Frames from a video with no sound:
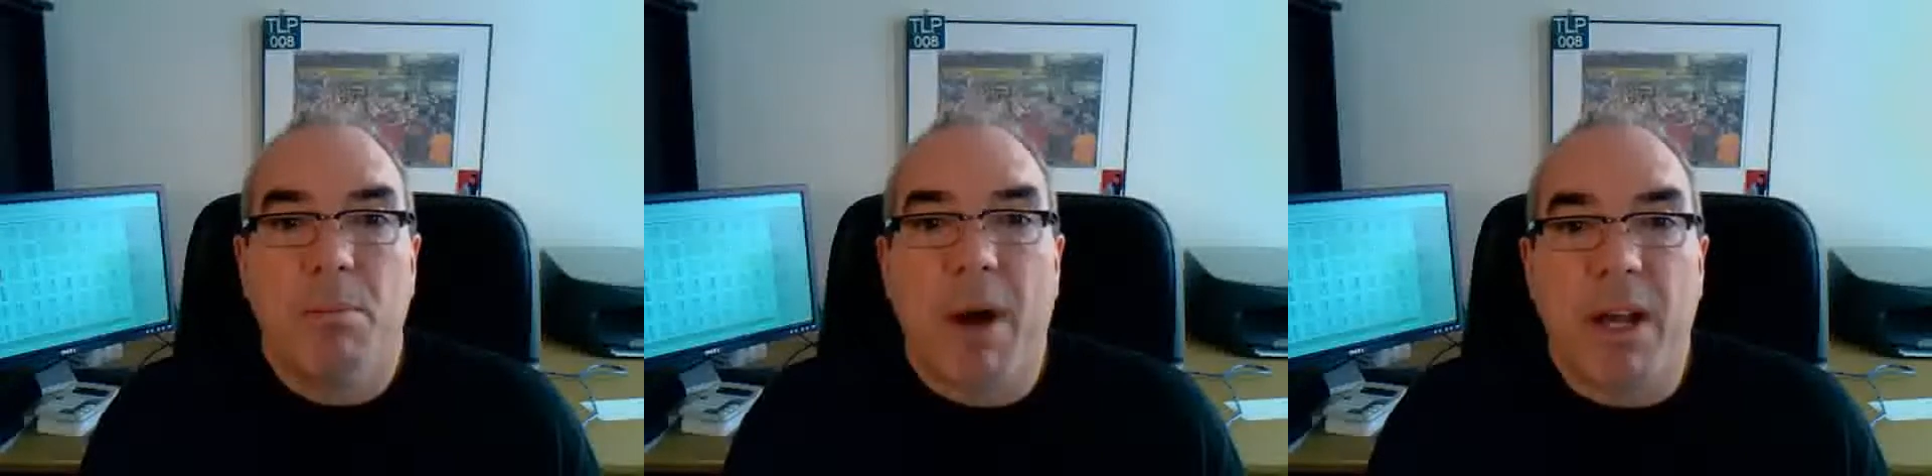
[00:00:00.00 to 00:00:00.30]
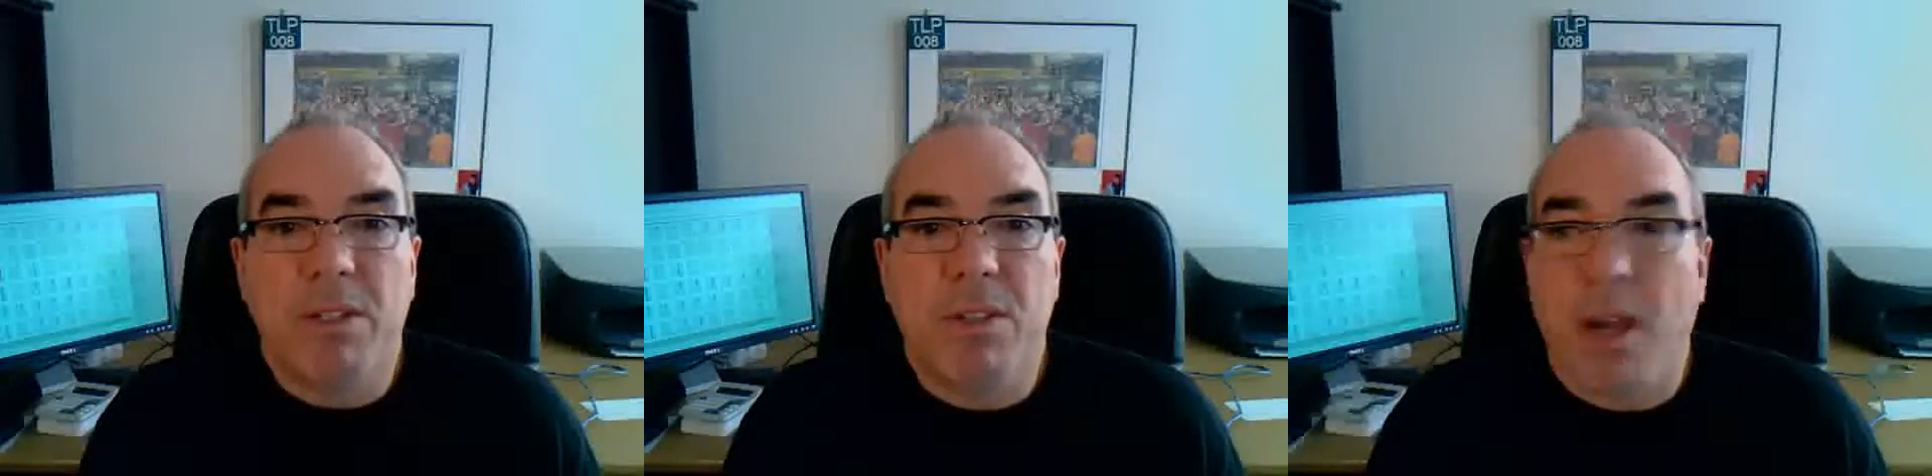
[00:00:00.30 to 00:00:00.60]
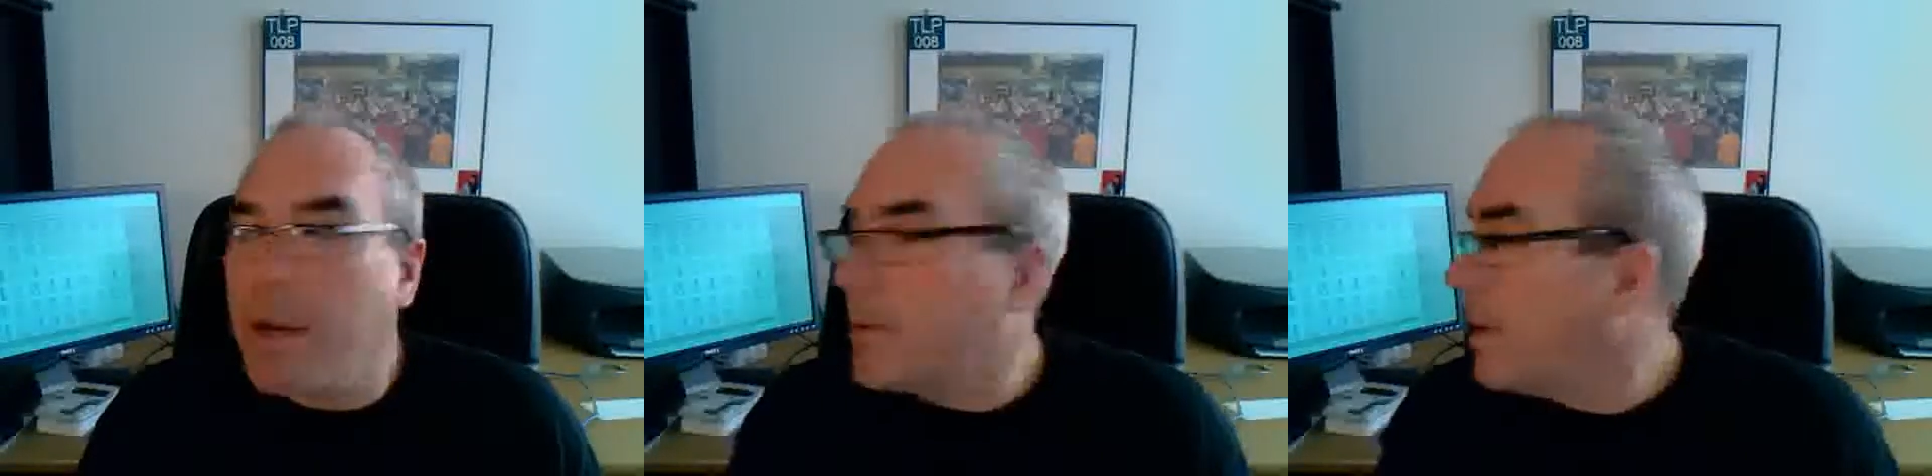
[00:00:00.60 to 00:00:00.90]
Bonds
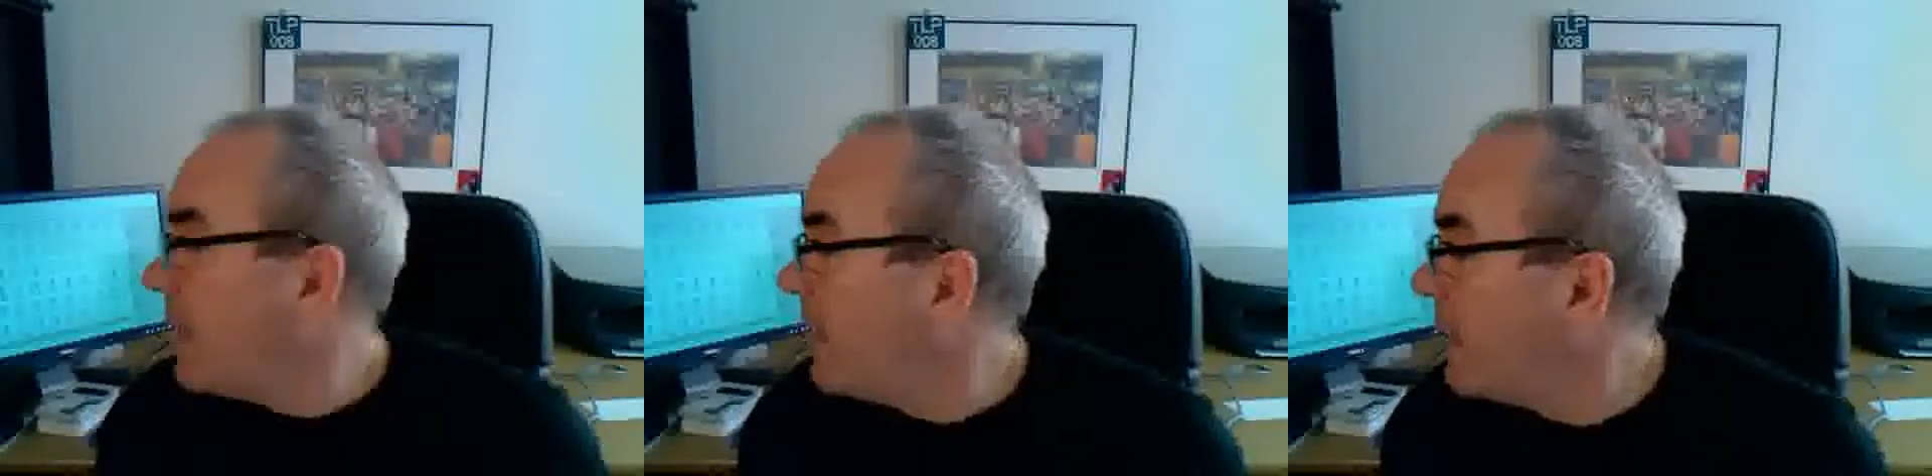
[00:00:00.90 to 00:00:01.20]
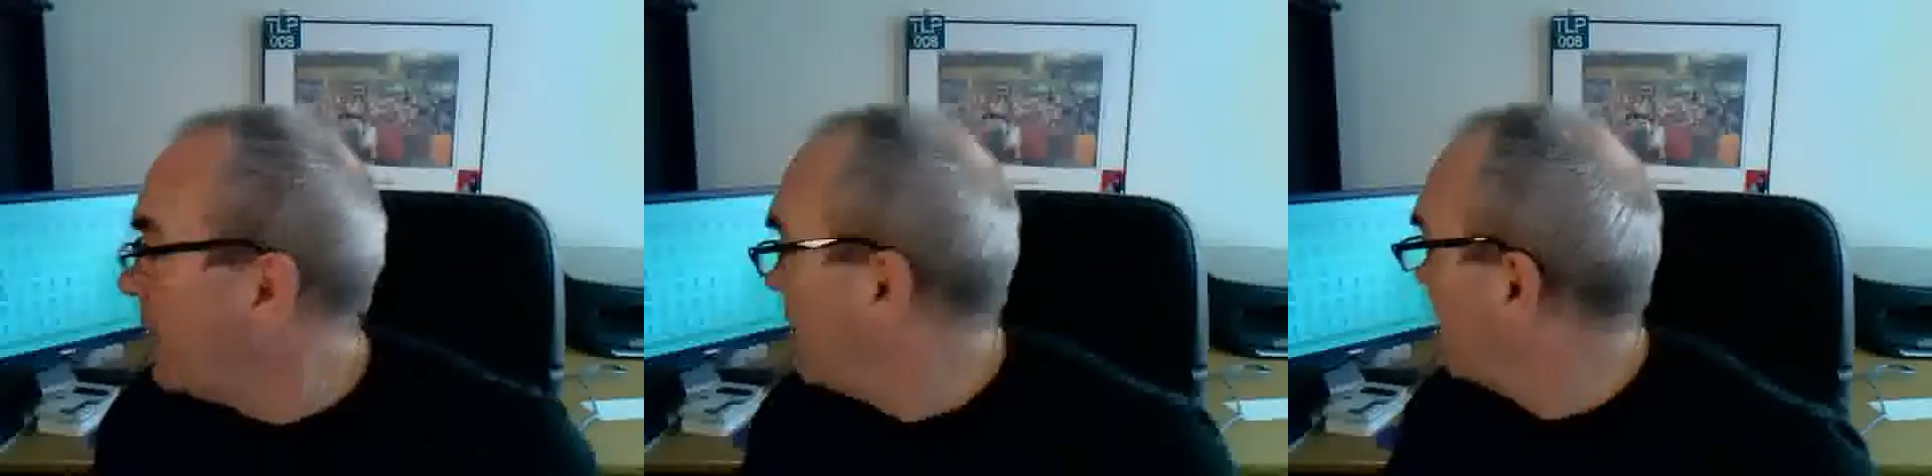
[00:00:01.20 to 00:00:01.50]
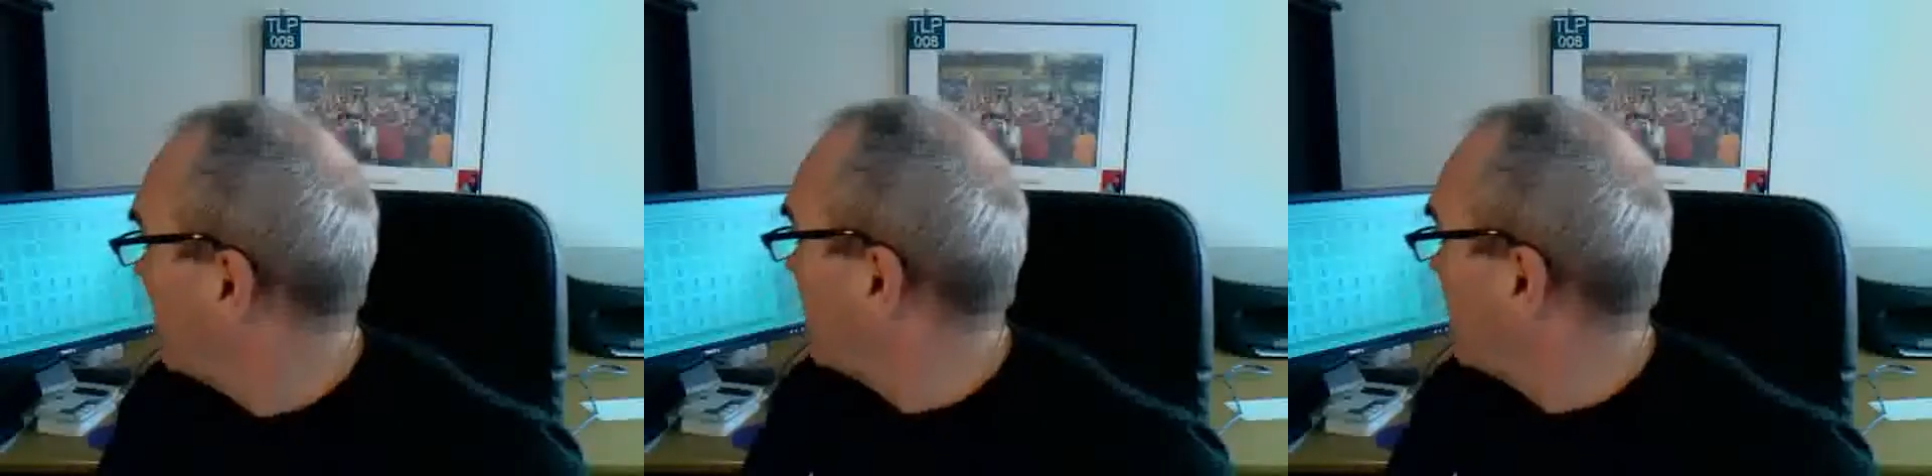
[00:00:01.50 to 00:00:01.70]
are,